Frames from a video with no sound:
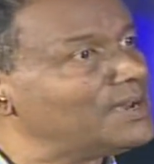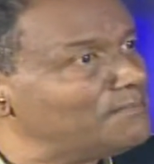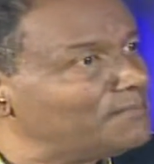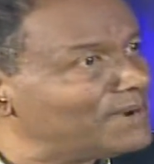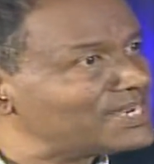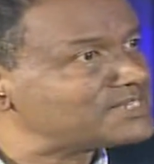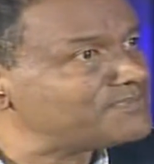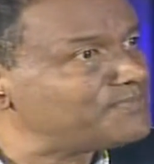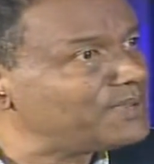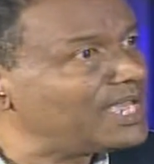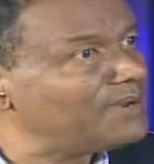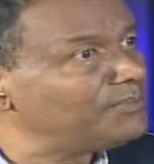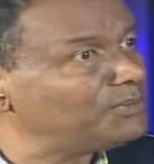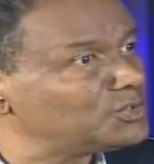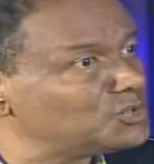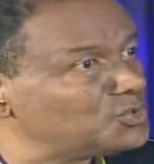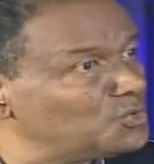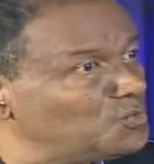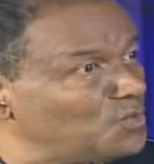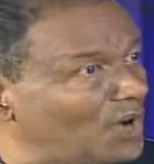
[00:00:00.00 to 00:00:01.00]
must be able
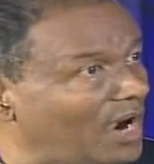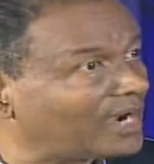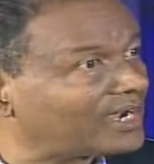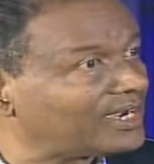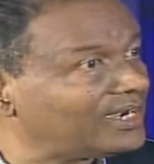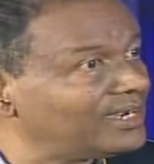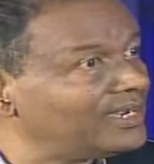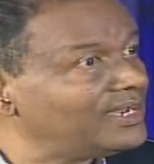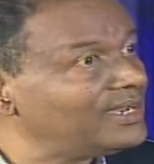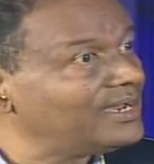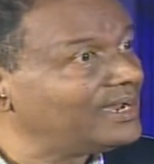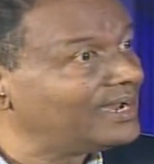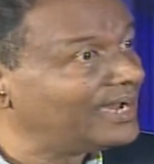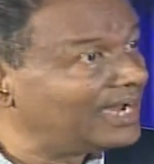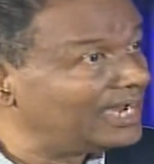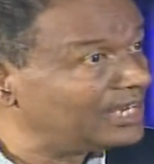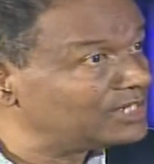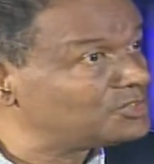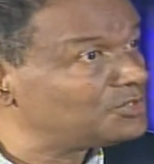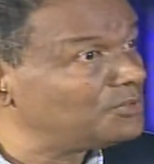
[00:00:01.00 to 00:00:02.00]
to work
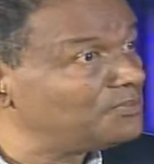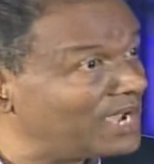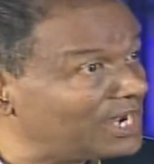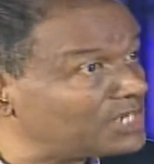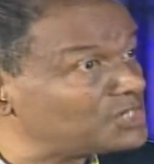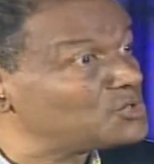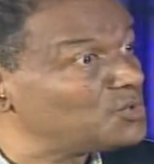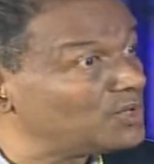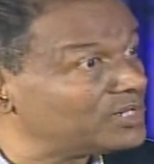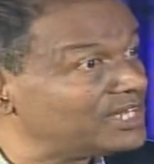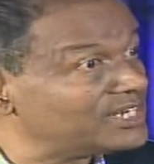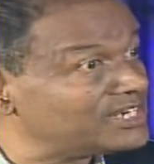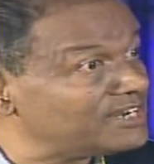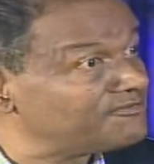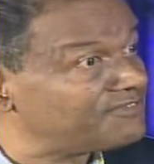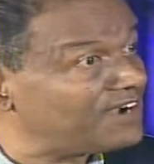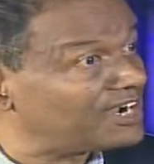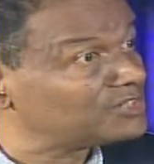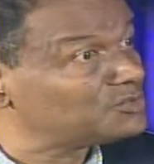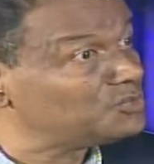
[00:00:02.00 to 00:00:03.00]
uh, so to make sure that in
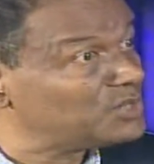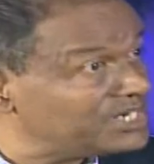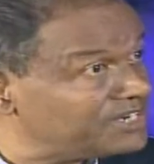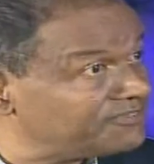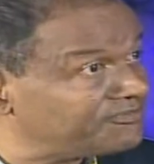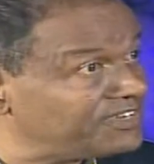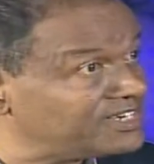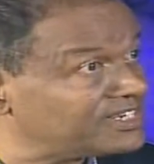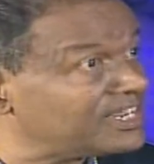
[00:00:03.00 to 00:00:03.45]
fact we defeat